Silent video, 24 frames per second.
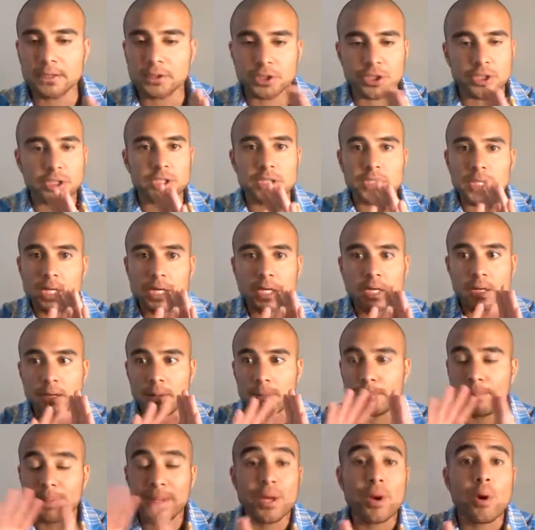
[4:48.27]
Just
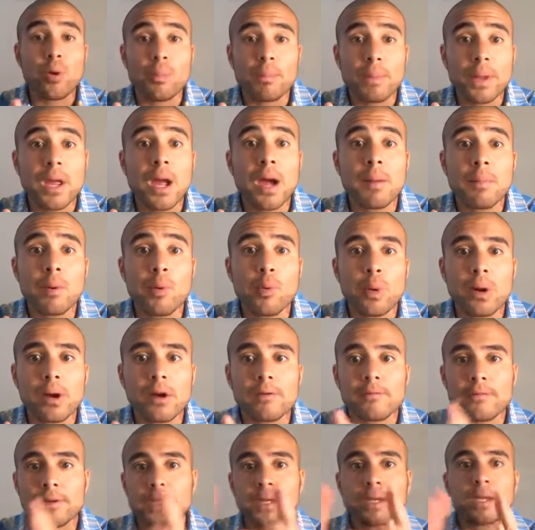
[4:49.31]
become aware
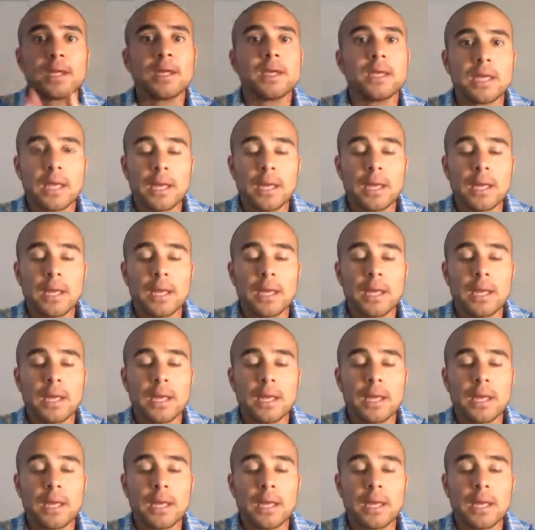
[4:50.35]
of it,